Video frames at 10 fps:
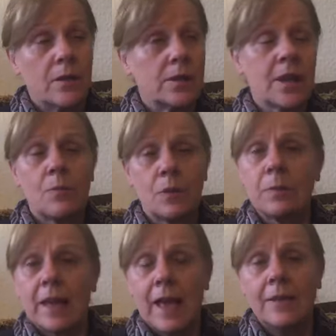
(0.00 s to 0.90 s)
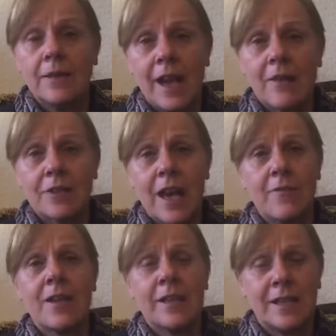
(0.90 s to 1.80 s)
The same with a plane. They have to
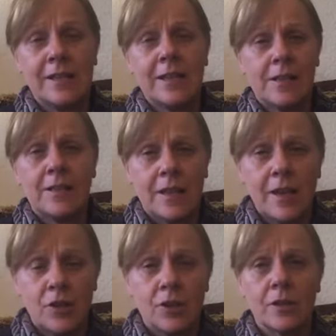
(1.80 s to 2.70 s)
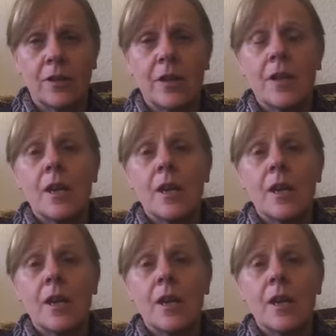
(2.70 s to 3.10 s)
have an end destination.